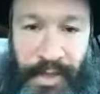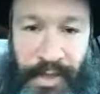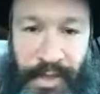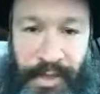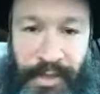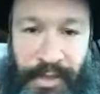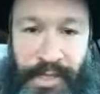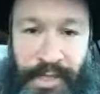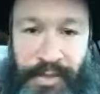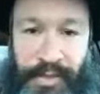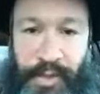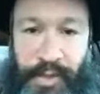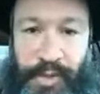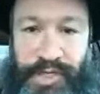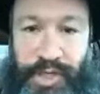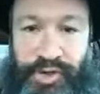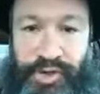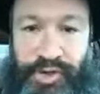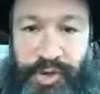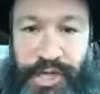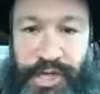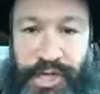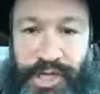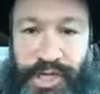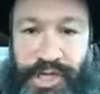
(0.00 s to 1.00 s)
This was a
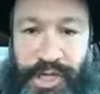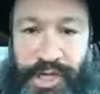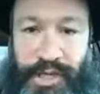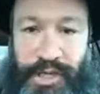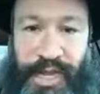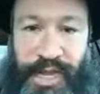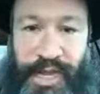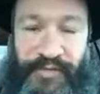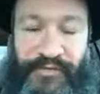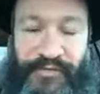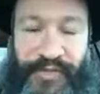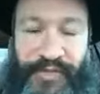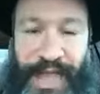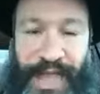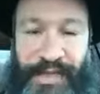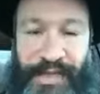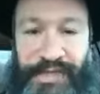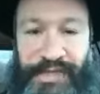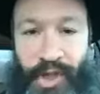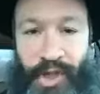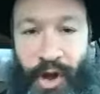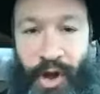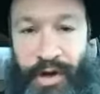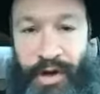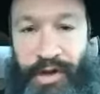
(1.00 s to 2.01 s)
tradition that in fact
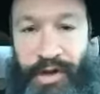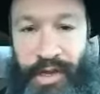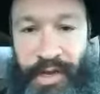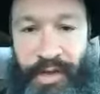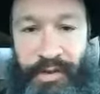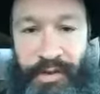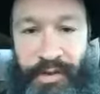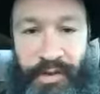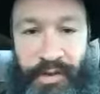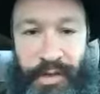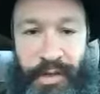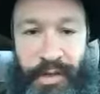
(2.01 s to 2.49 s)
started